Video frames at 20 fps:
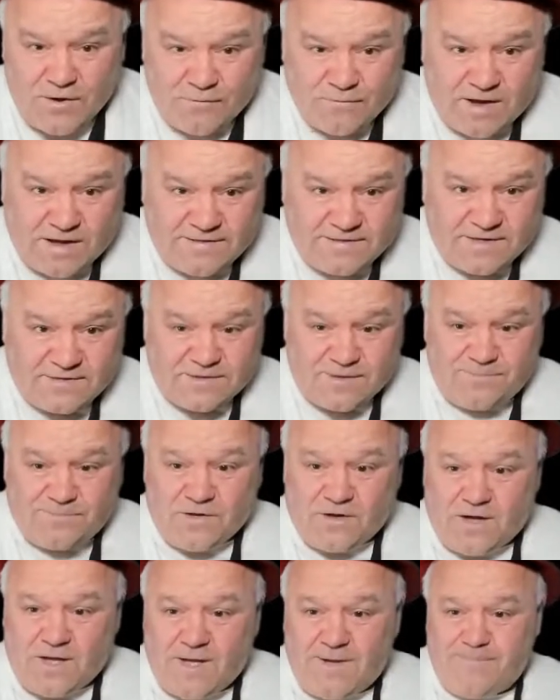racism.
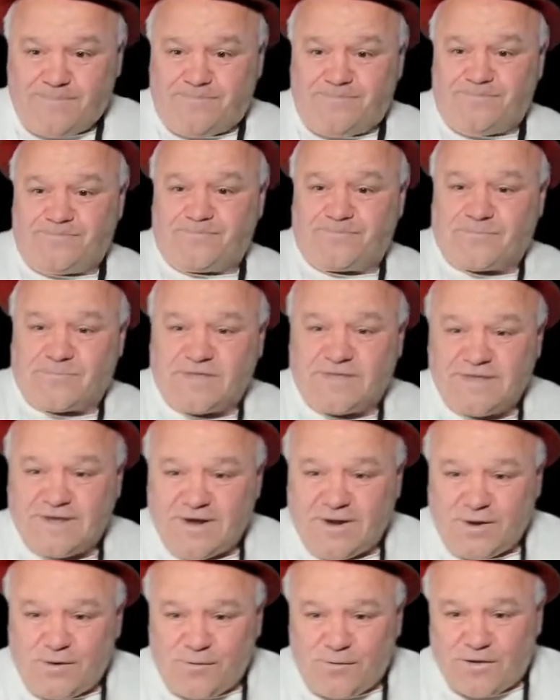
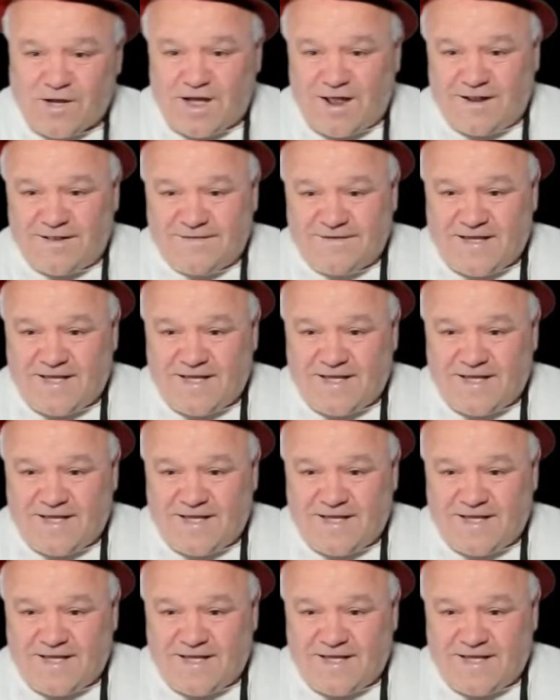You know, and